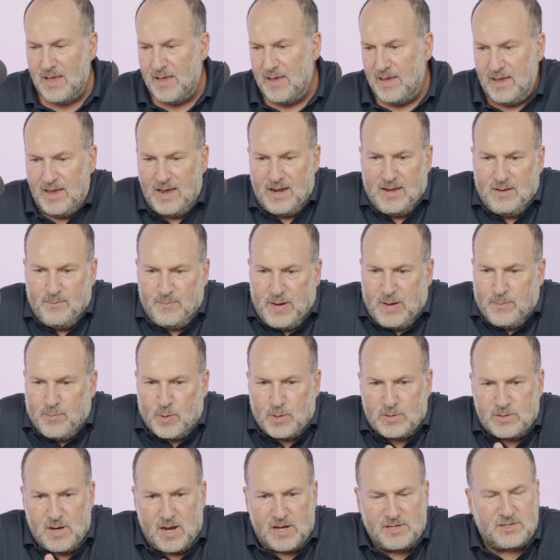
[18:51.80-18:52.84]
And people
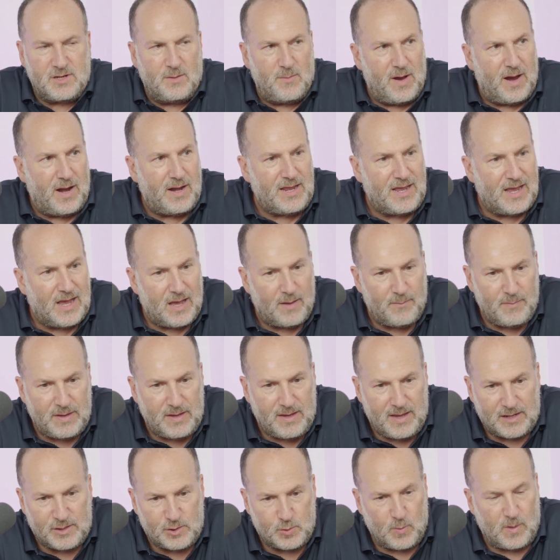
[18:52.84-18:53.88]
were tossing money at
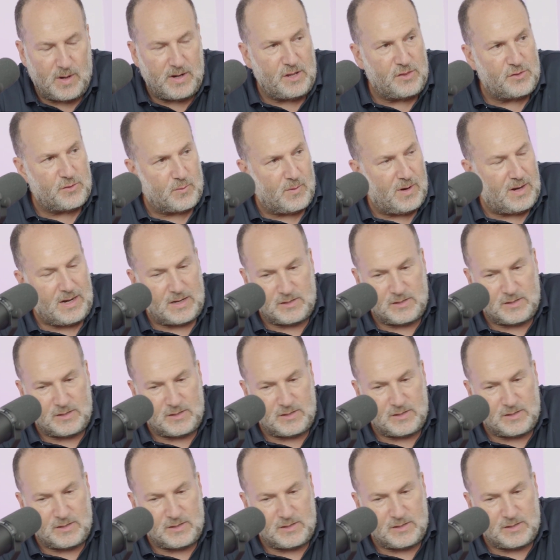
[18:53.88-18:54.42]
me at 23,